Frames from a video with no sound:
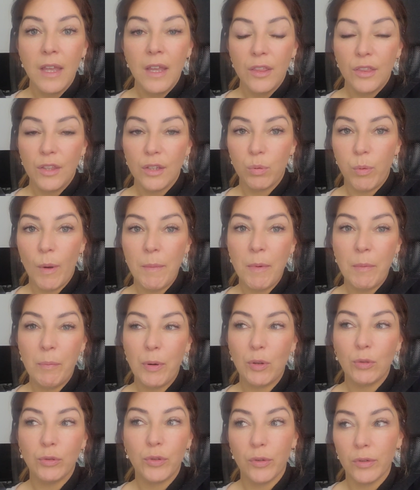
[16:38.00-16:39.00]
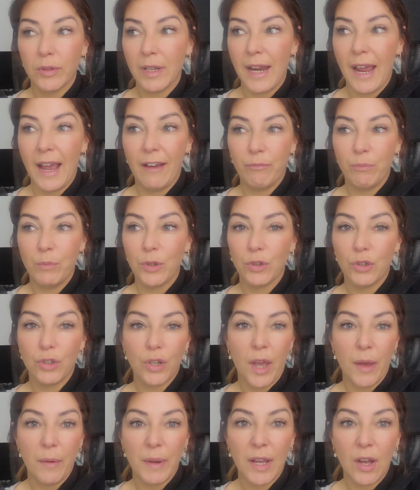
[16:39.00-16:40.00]
The swimming pool doesn't have
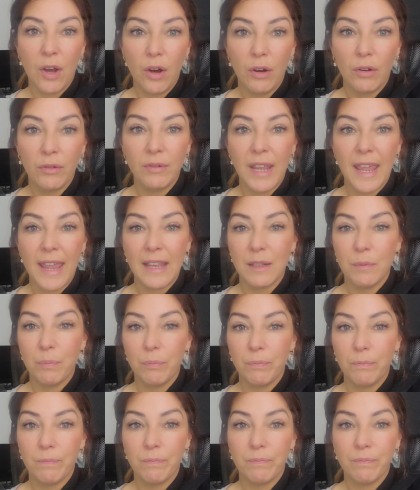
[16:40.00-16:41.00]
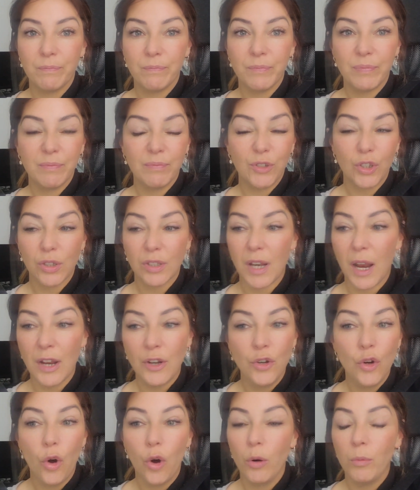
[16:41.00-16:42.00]
much going on. It's just a
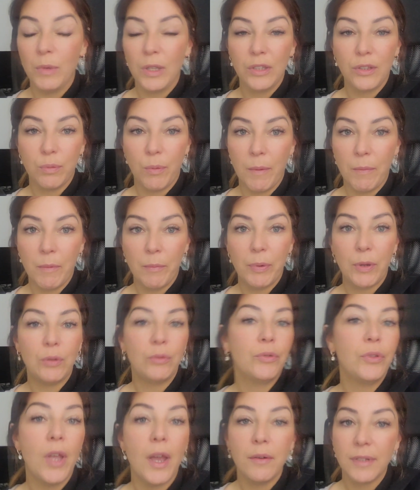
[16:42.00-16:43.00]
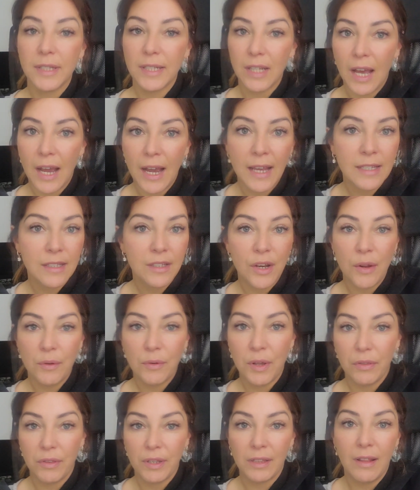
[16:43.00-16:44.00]
normal swimming pool. No slides, no
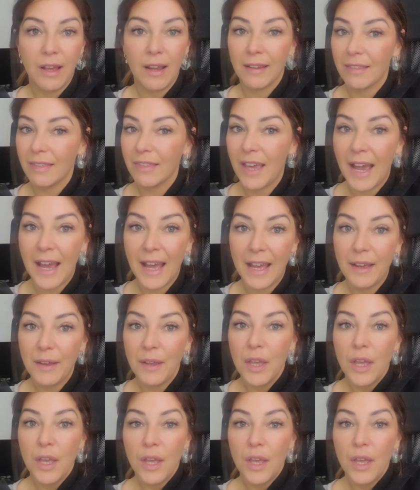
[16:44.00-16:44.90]
nothing like that.